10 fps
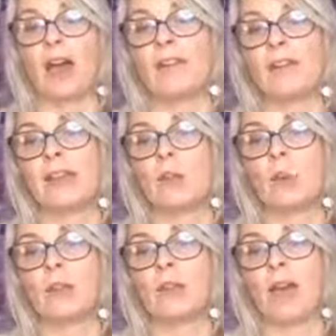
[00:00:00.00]
I really
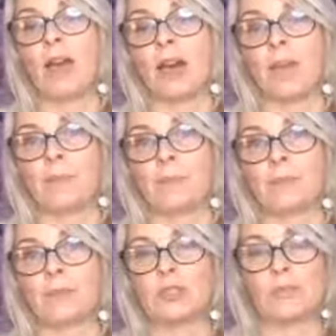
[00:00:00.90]
want
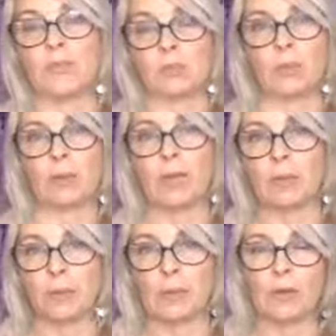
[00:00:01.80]
to reach more
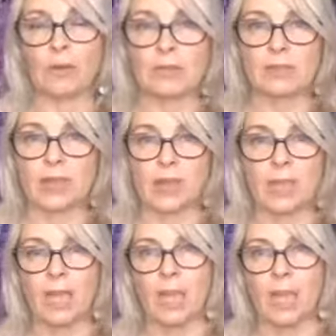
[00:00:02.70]
people,
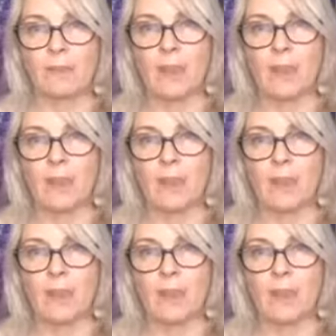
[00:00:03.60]
obviously,